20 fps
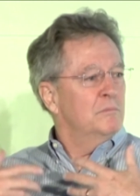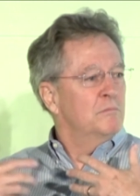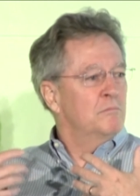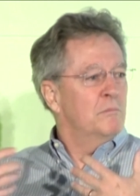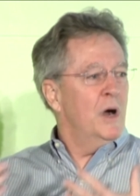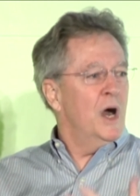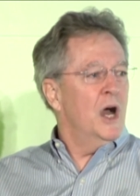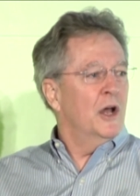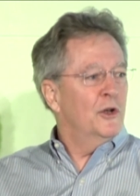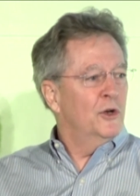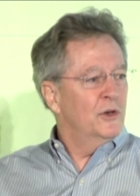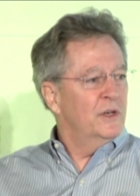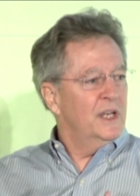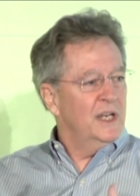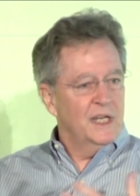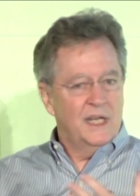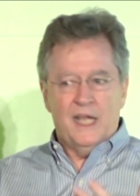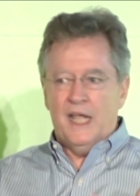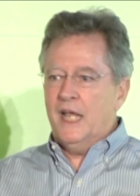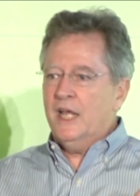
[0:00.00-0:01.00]
modern,
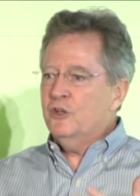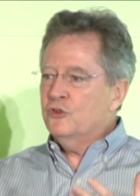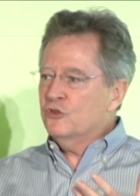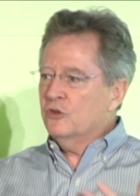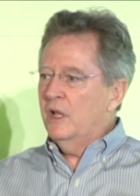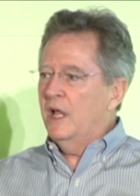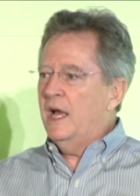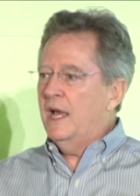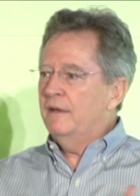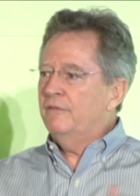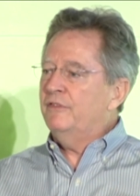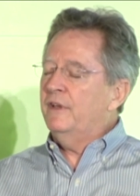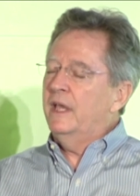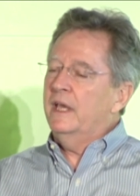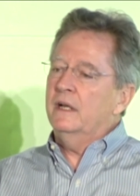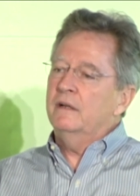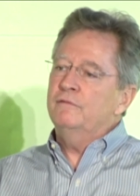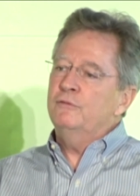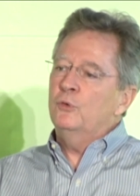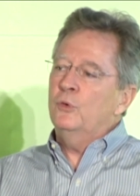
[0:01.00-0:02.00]
engaged life
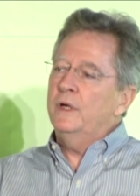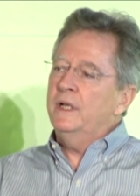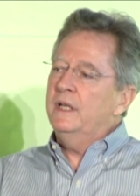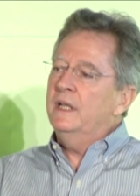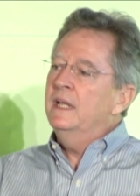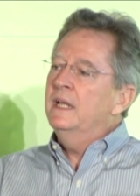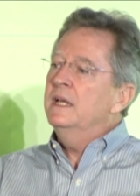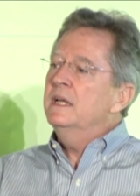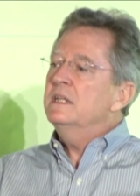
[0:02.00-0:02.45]
and avoid